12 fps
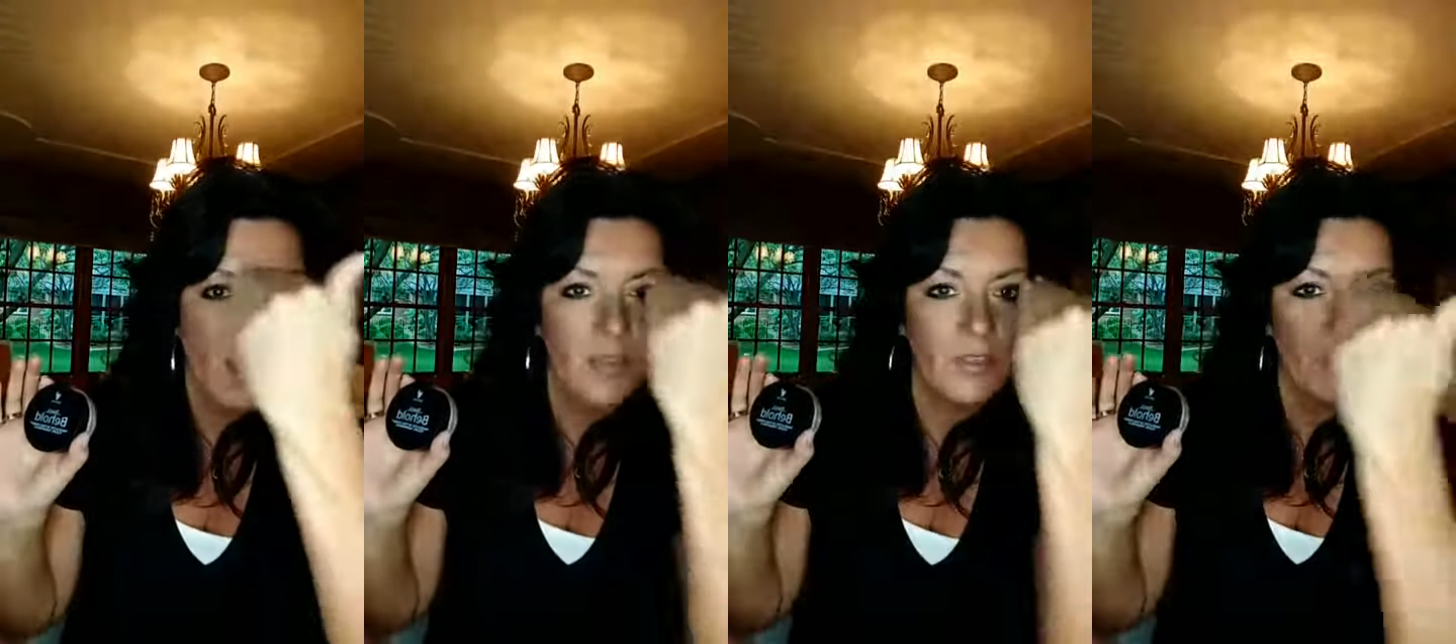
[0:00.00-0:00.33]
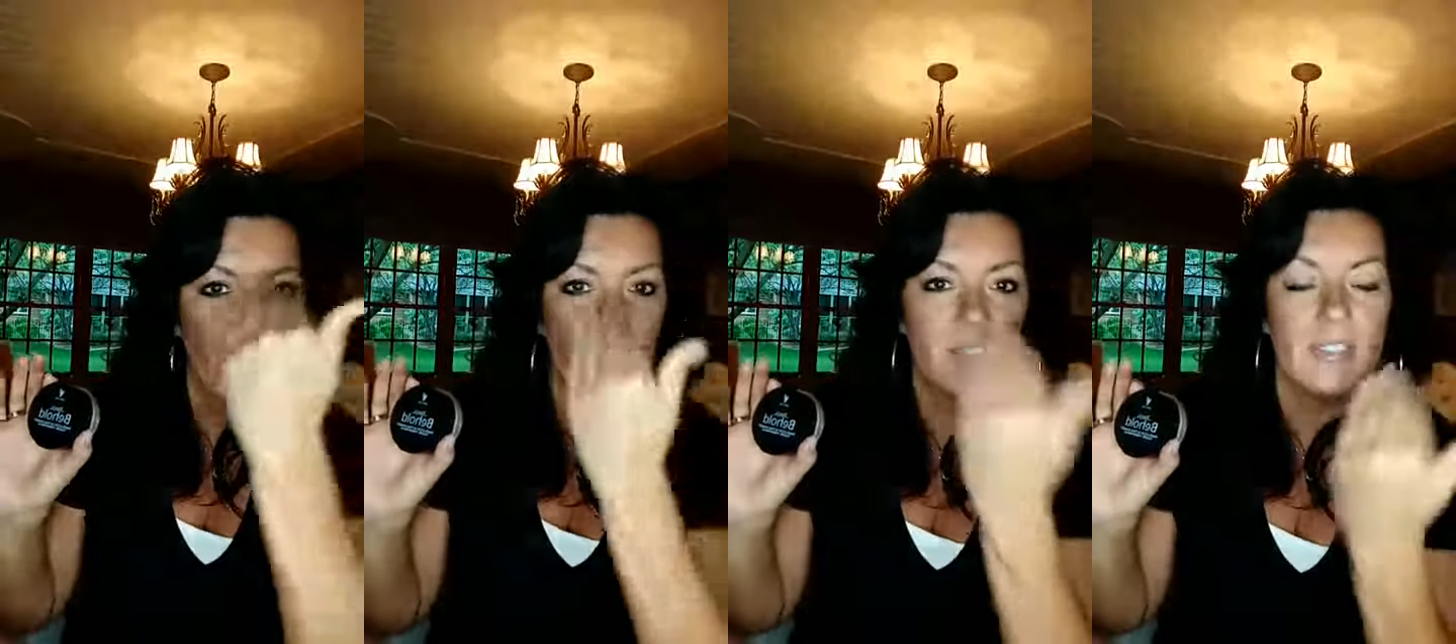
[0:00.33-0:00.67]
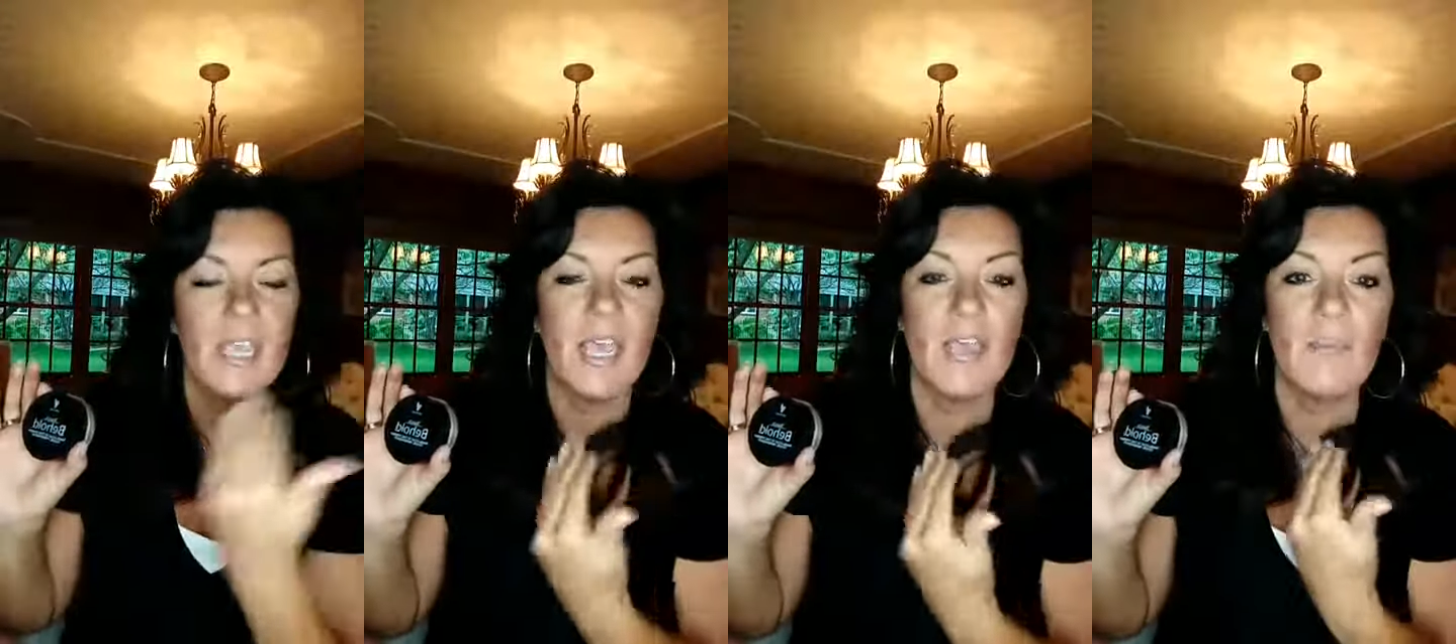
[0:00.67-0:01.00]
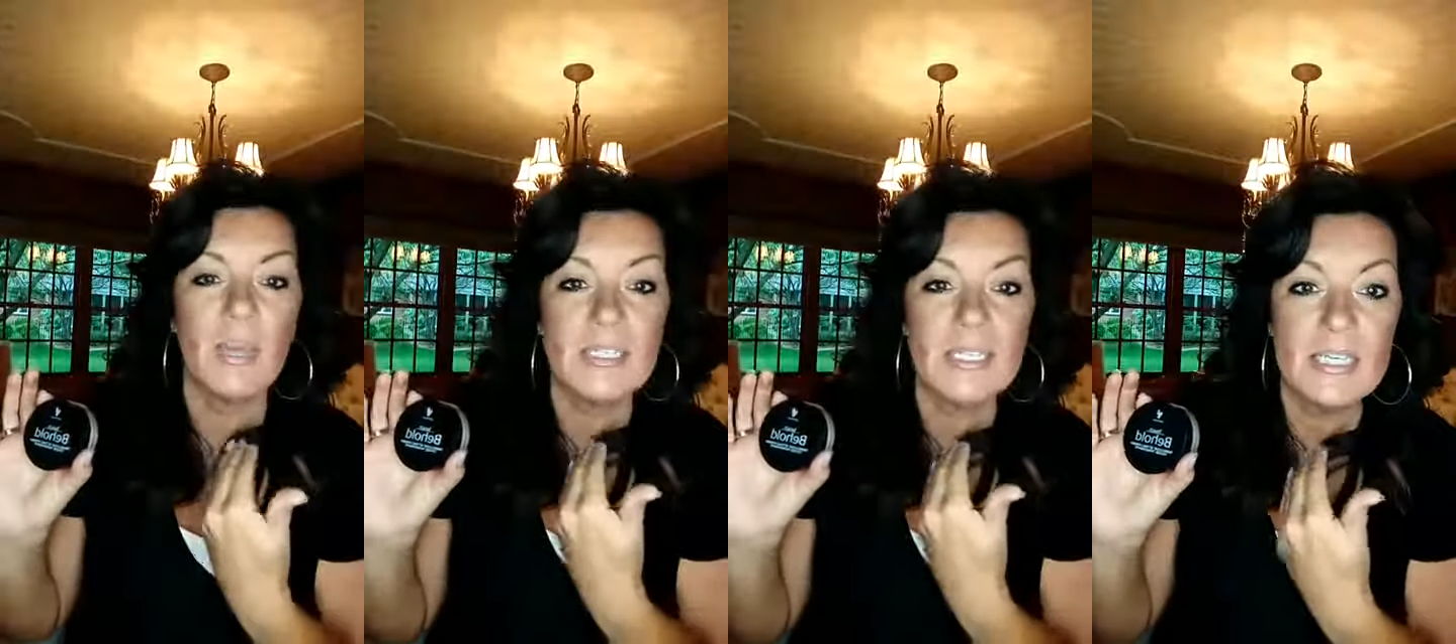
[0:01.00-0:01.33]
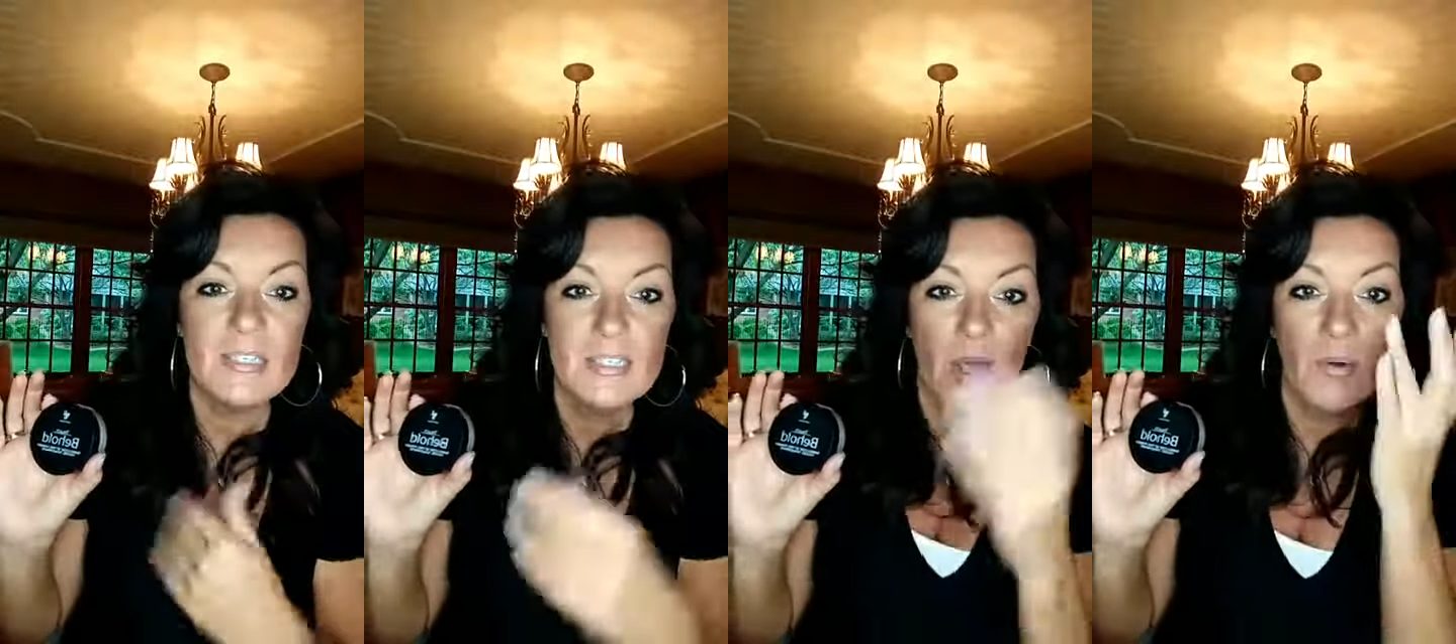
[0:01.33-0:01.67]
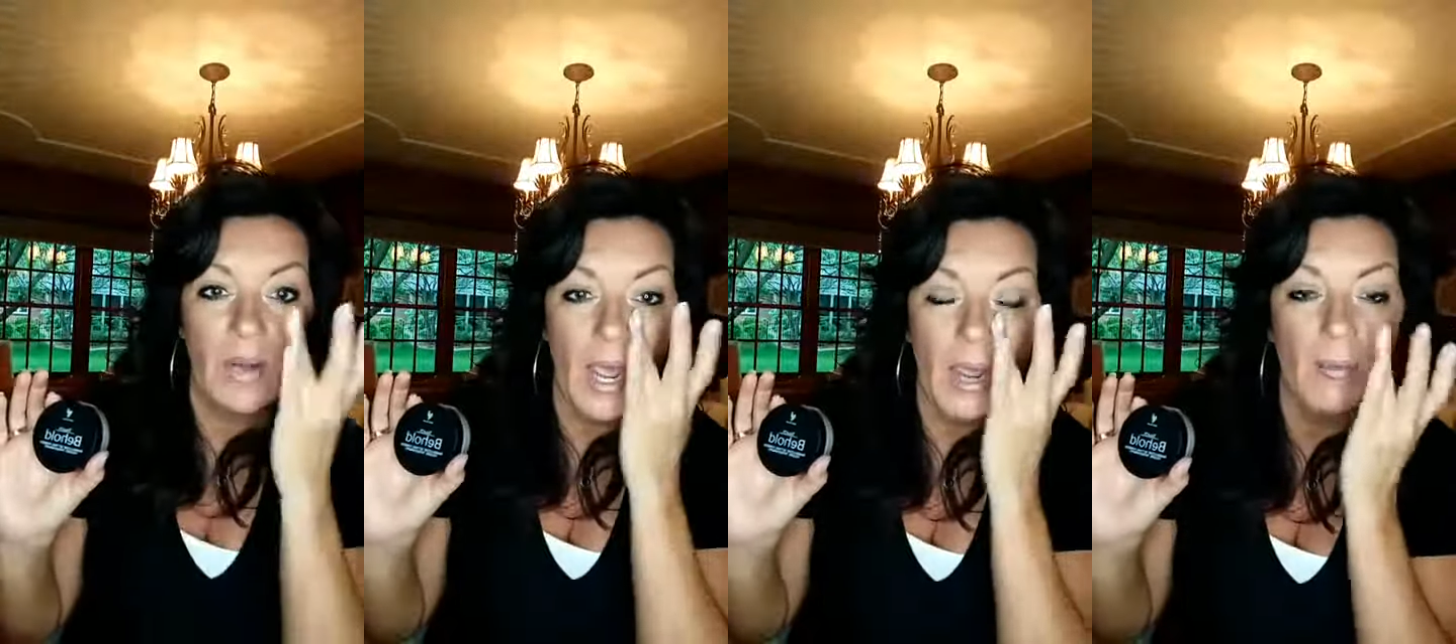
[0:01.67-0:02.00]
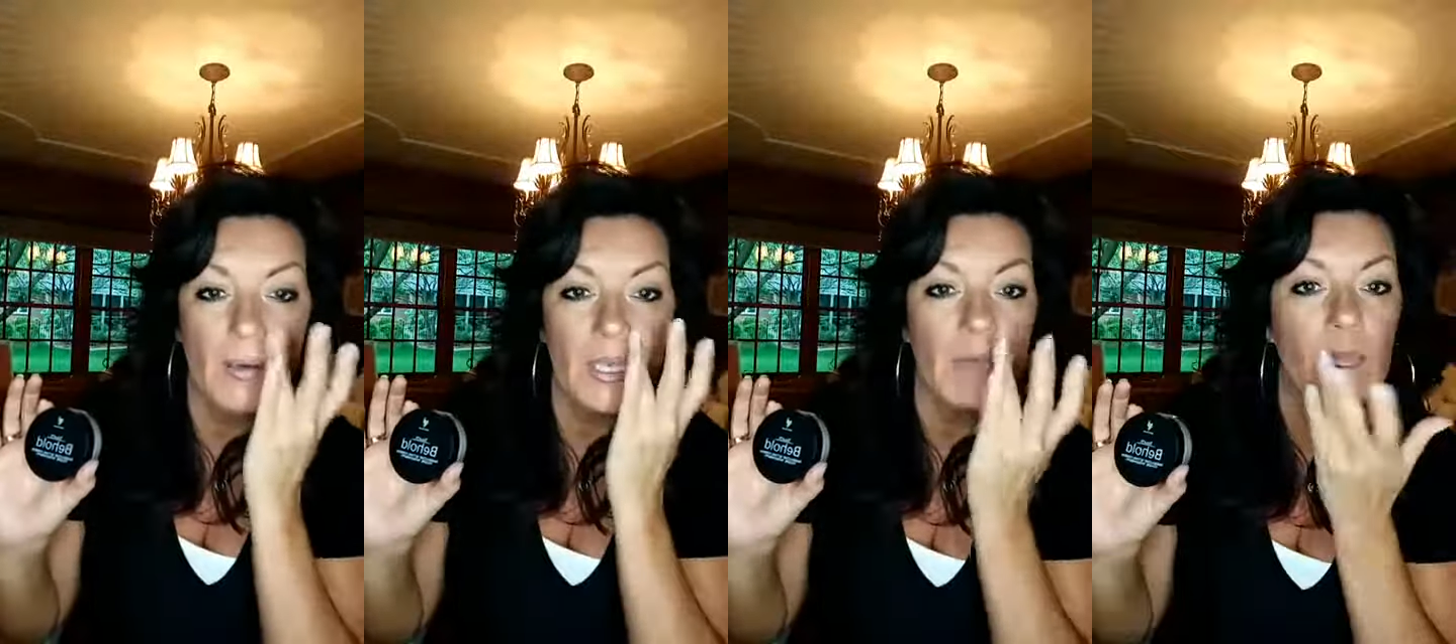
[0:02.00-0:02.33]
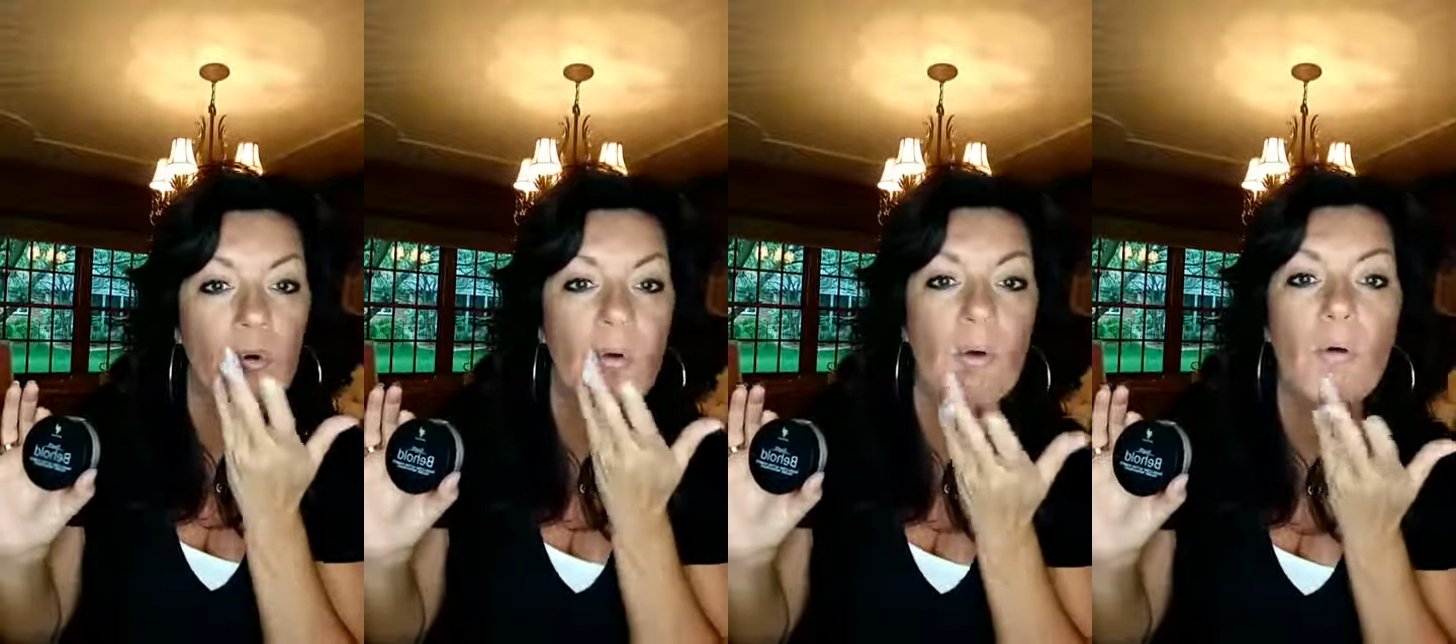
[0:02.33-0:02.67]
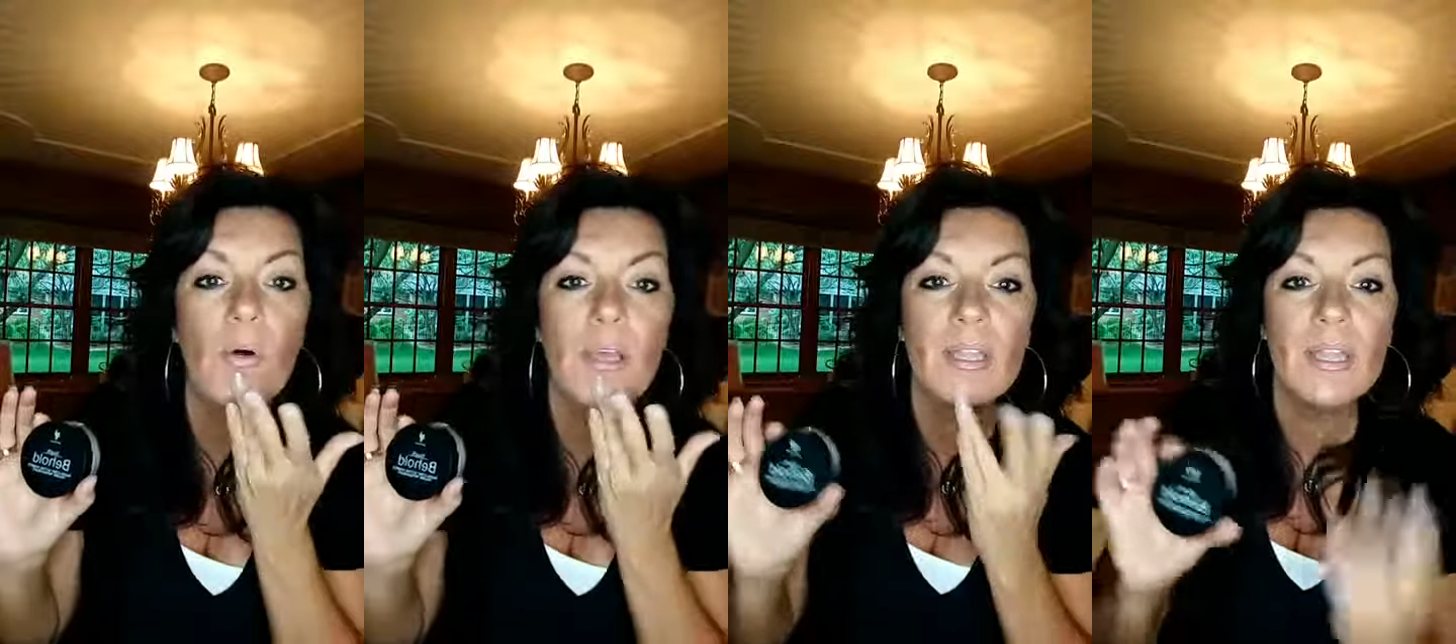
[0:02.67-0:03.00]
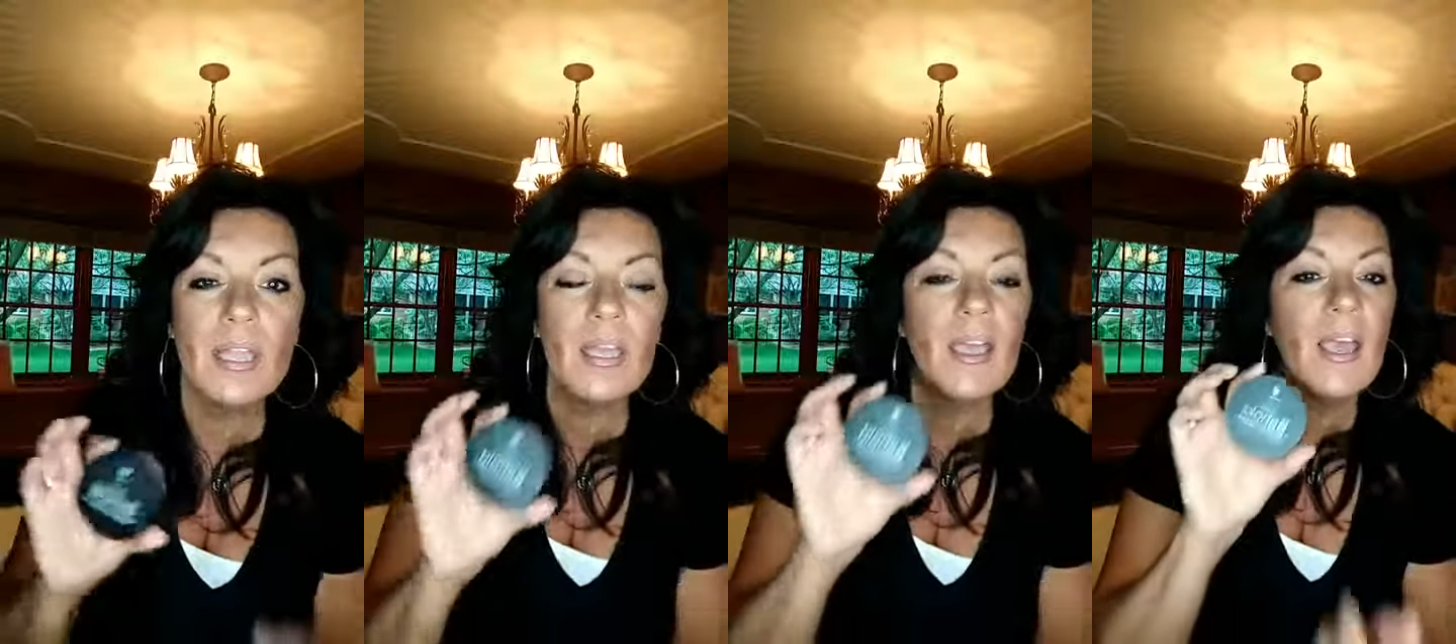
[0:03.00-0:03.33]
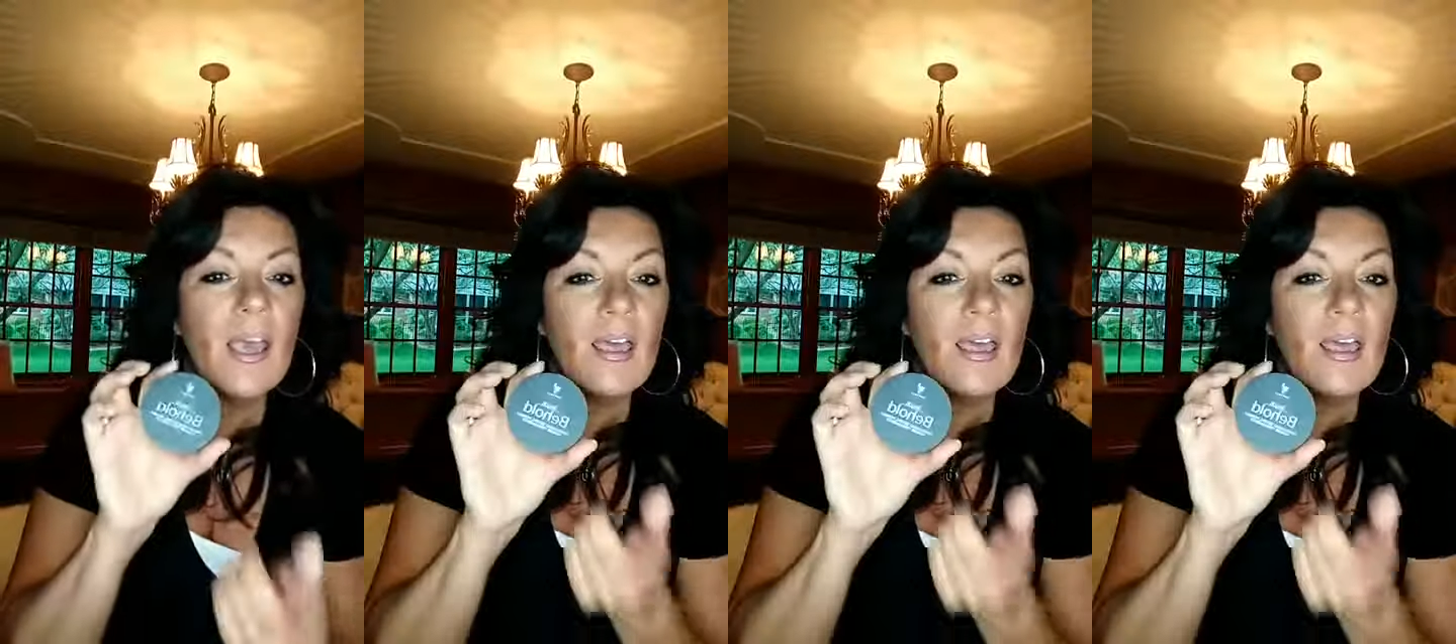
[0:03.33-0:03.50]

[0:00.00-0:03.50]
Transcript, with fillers: throughout the day on my T zone, I will get more oily.